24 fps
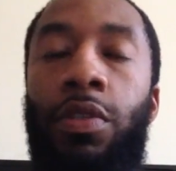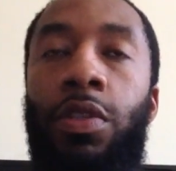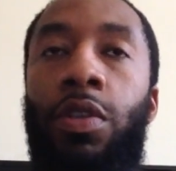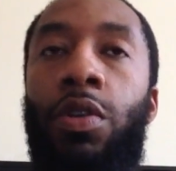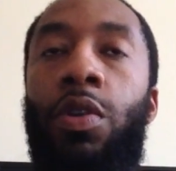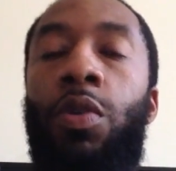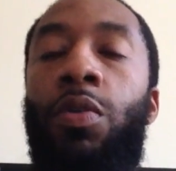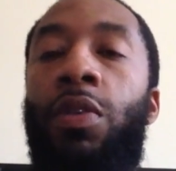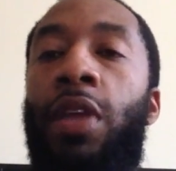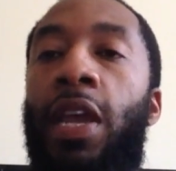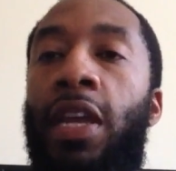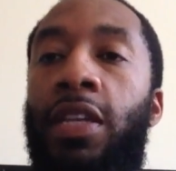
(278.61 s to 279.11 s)
you
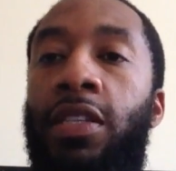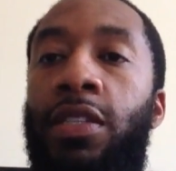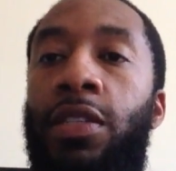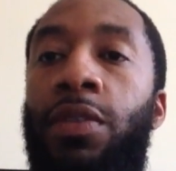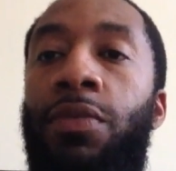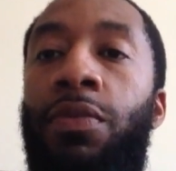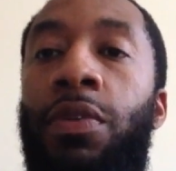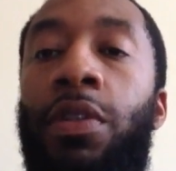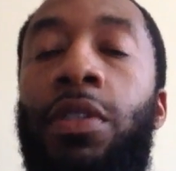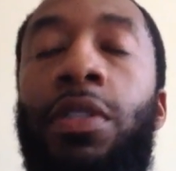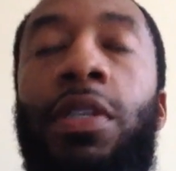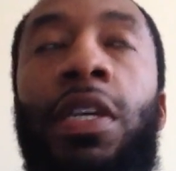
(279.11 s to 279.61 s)
know, that
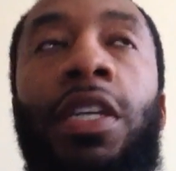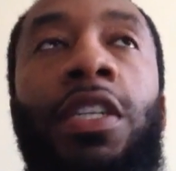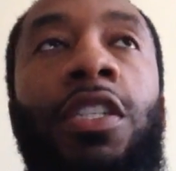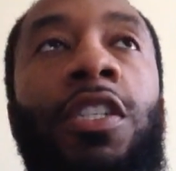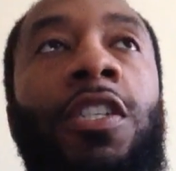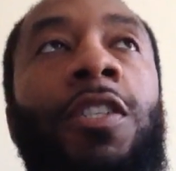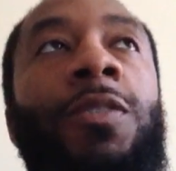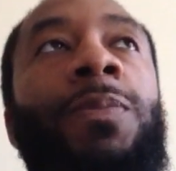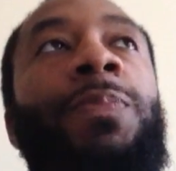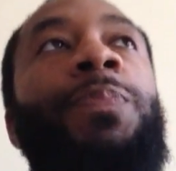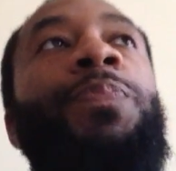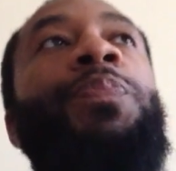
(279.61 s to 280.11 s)

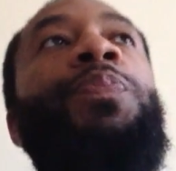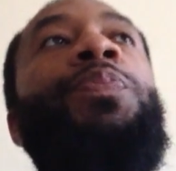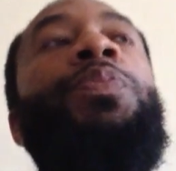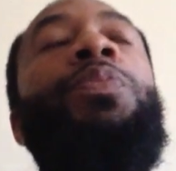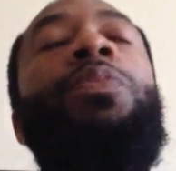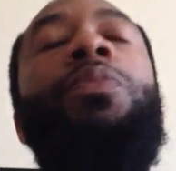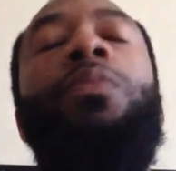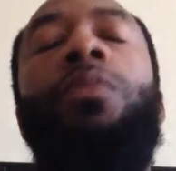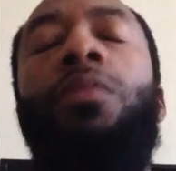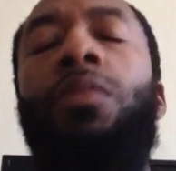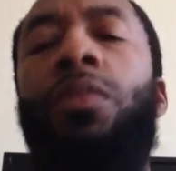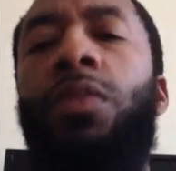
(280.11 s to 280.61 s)
civilization.
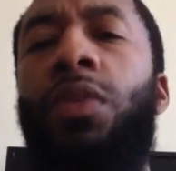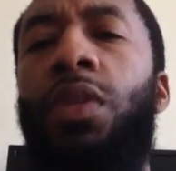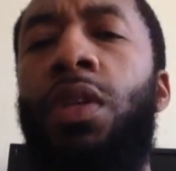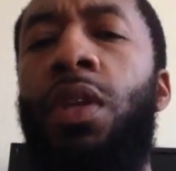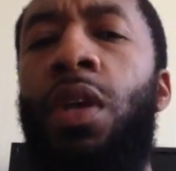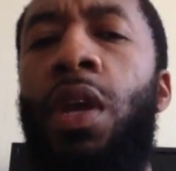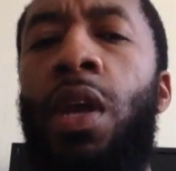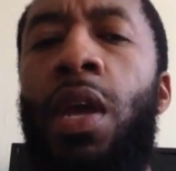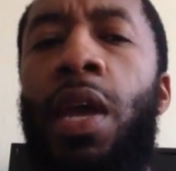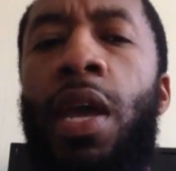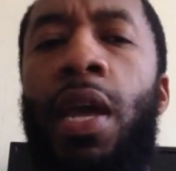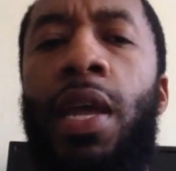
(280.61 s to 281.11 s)

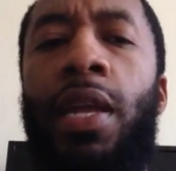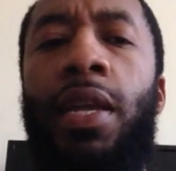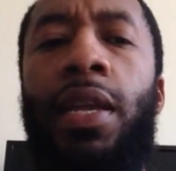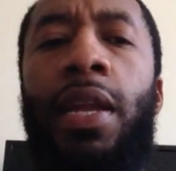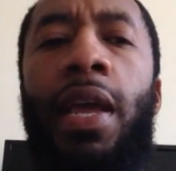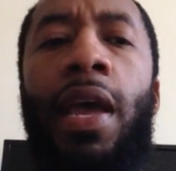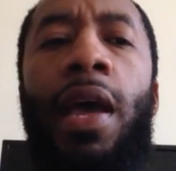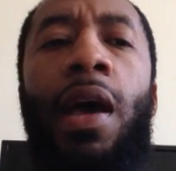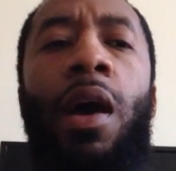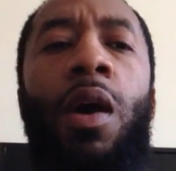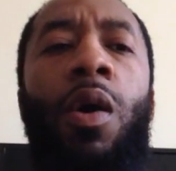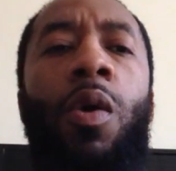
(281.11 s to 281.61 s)

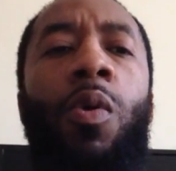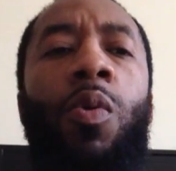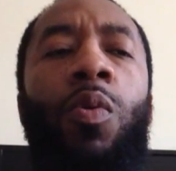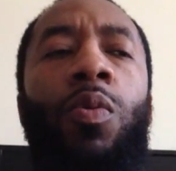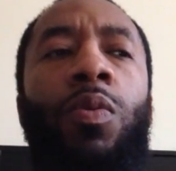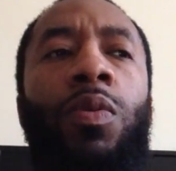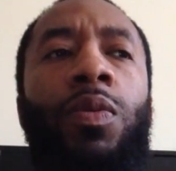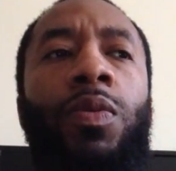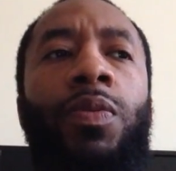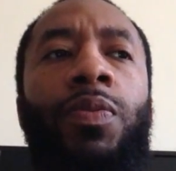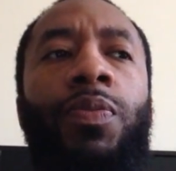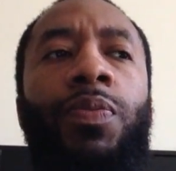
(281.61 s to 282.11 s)
Now,